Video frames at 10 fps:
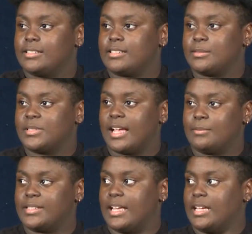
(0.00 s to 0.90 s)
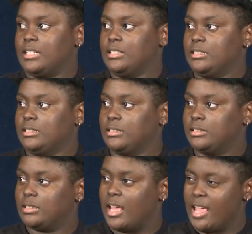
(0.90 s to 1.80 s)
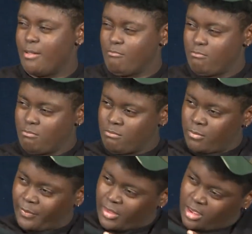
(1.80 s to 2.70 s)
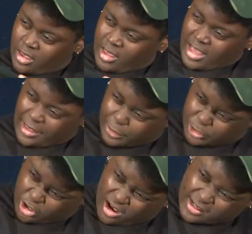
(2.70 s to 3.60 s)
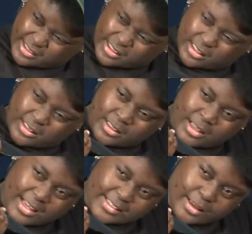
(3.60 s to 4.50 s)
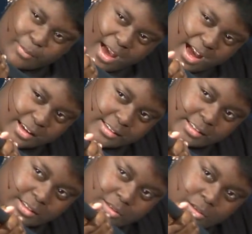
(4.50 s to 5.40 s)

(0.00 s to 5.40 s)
Sometimes I aim at the trucks as they pass.